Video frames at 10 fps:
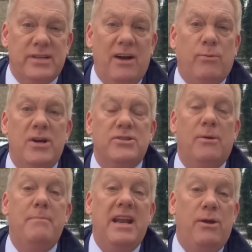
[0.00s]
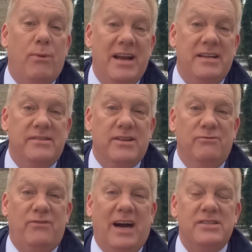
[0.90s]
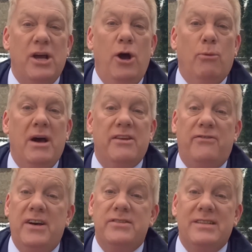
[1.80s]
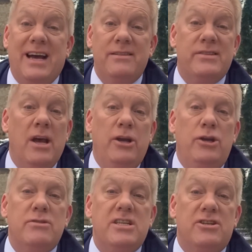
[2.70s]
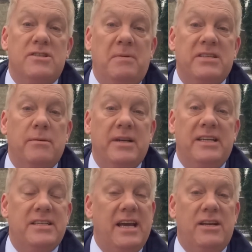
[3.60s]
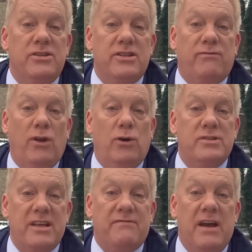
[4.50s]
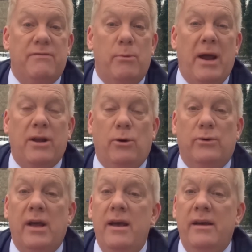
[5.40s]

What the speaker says: I've worked on many weddings, in fact, where the first dance used to just be somebody taking to the floor to their favorite record.